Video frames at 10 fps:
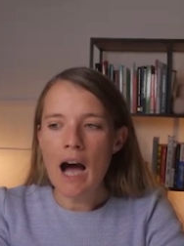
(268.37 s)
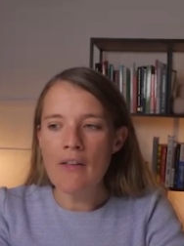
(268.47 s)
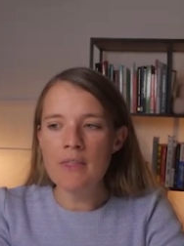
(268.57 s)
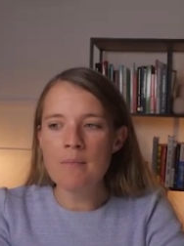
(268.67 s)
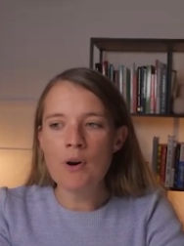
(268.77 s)

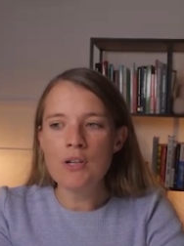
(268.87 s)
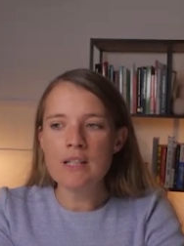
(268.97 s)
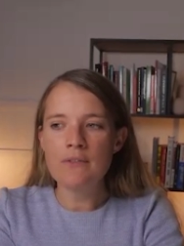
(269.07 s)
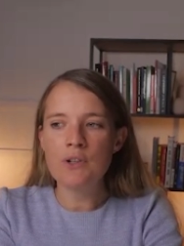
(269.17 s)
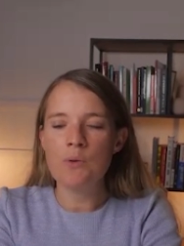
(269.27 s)
I think the most
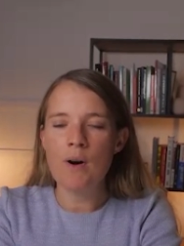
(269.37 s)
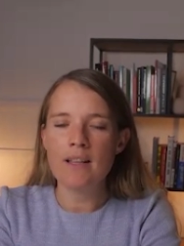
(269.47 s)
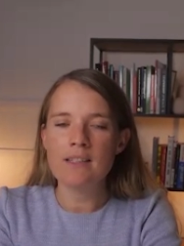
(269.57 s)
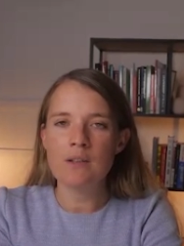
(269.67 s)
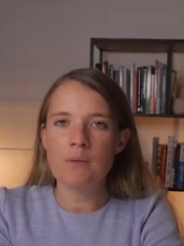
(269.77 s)
difficult mm-hmm.
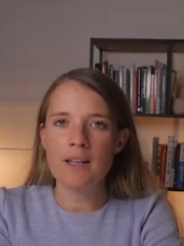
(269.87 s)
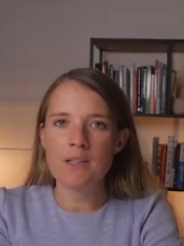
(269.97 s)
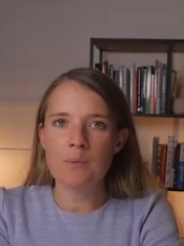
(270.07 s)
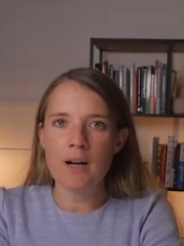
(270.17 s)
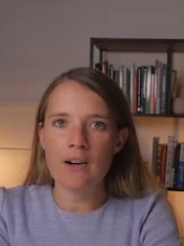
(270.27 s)
ones are the
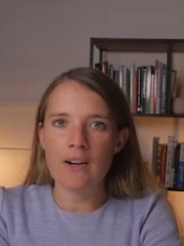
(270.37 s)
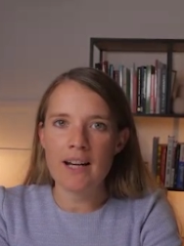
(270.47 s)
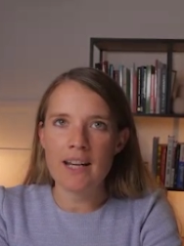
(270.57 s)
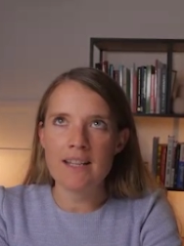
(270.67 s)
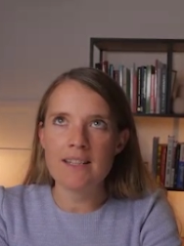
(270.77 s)
ones where
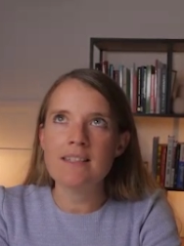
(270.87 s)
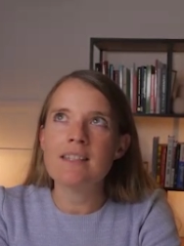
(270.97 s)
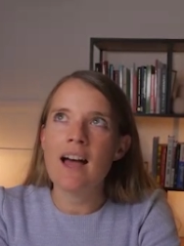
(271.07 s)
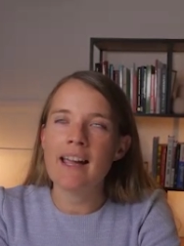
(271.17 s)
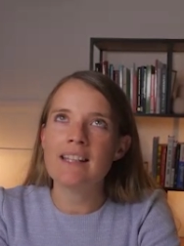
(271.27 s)
it is,
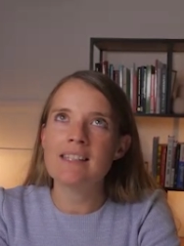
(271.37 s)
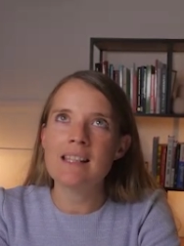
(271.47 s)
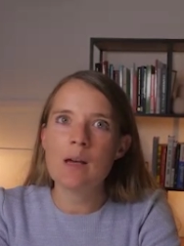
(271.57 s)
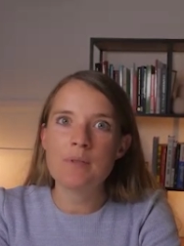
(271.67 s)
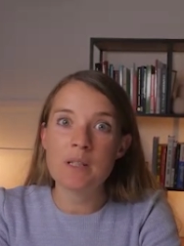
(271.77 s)
I can see
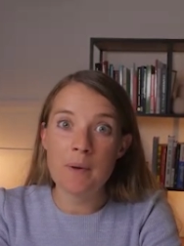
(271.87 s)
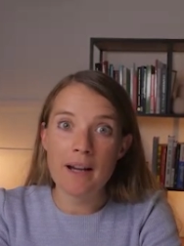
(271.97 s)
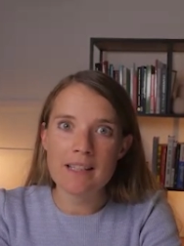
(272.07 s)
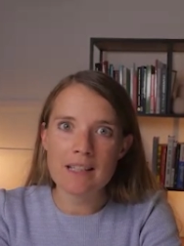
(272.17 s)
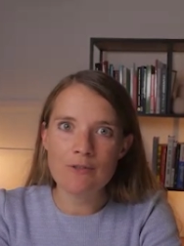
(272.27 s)
their
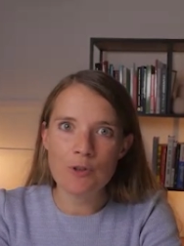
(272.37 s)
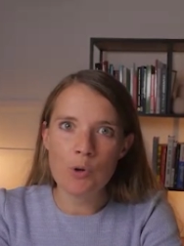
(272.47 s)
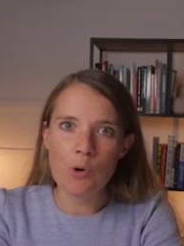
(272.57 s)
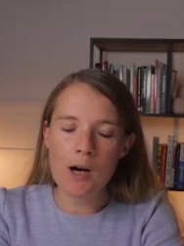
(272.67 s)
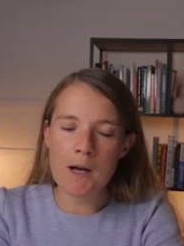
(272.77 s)
perspective,
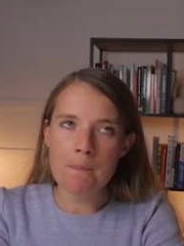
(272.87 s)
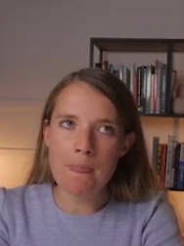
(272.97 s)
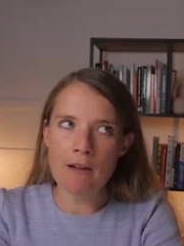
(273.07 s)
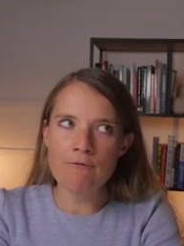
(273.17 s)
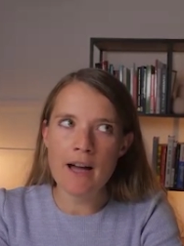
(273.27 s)
or
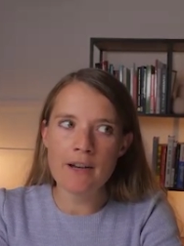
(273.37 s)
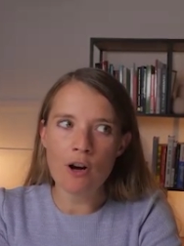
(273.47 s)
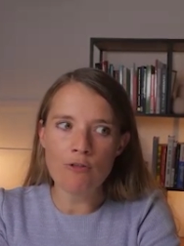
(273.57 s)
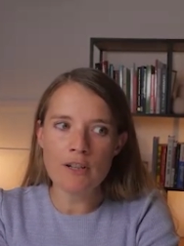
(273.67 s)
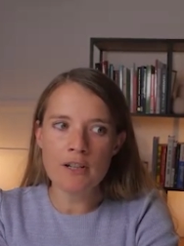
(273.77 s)
I find
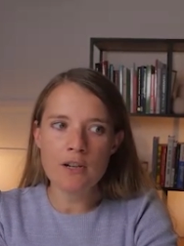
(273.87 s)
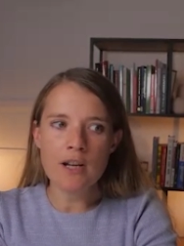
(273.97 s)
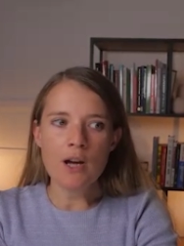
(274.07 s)
often